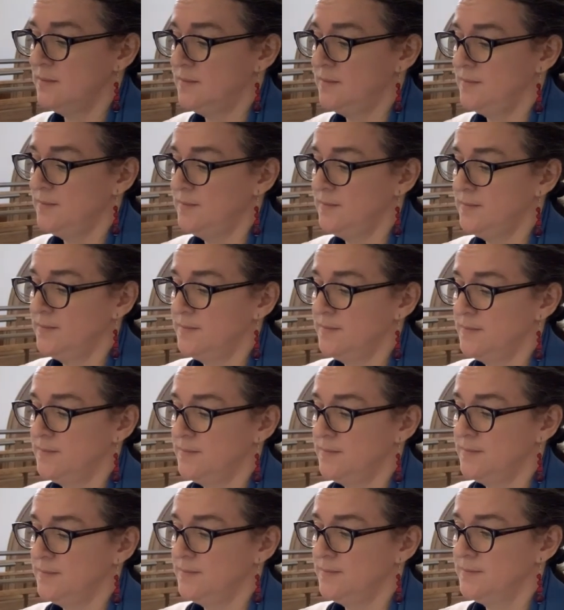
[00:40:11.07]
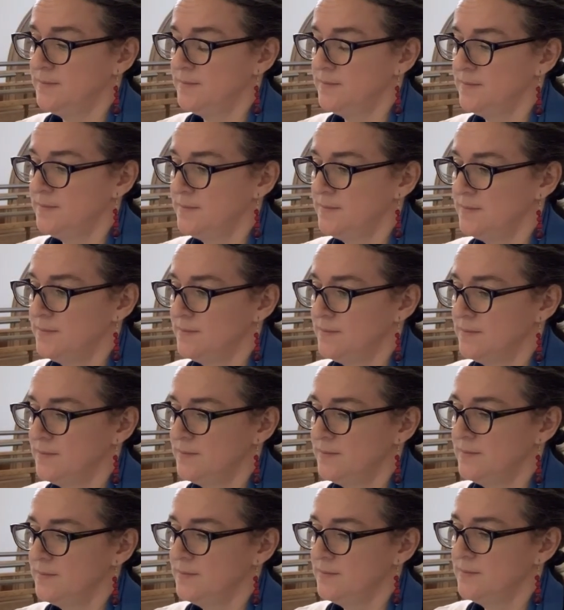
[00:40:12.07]

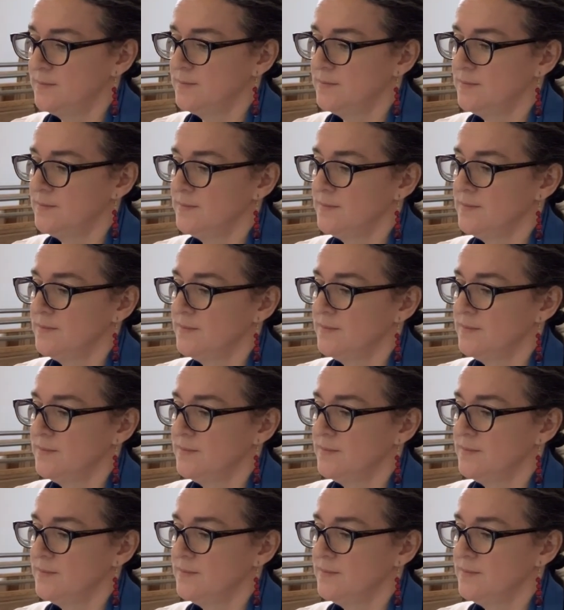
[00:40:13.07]
Nothing is said.